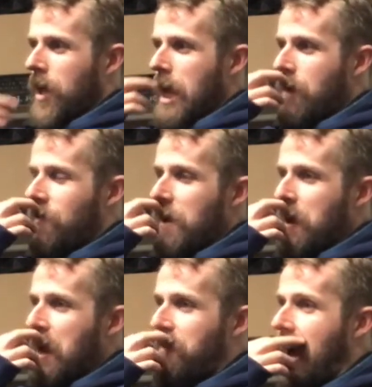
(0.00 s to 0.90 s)
If
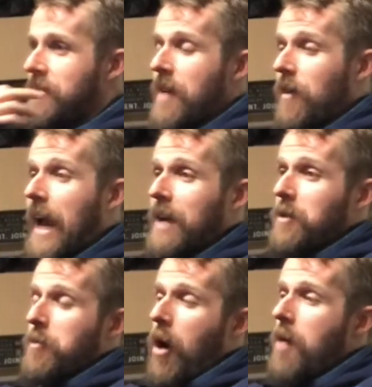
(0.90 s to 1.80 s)
I had never
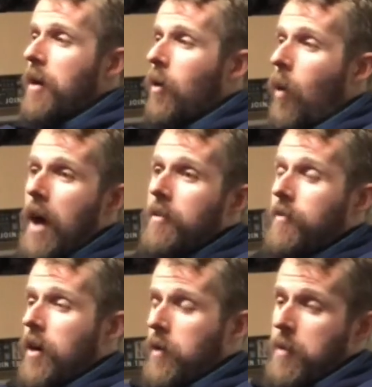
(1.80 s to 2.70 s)
handled a barbell, why the
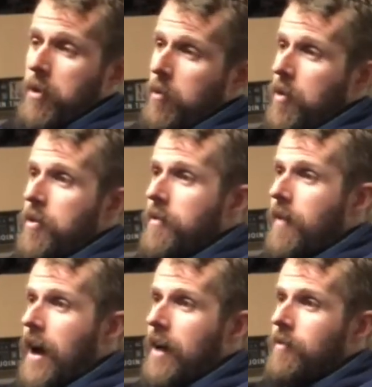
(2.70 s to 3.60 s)
fuck would I put on
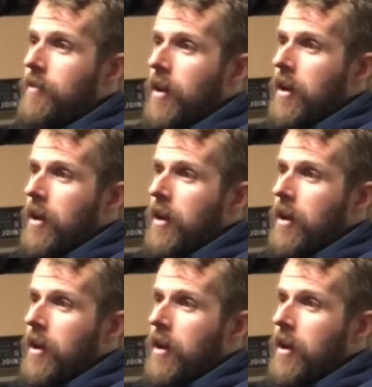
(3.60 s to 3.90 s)
135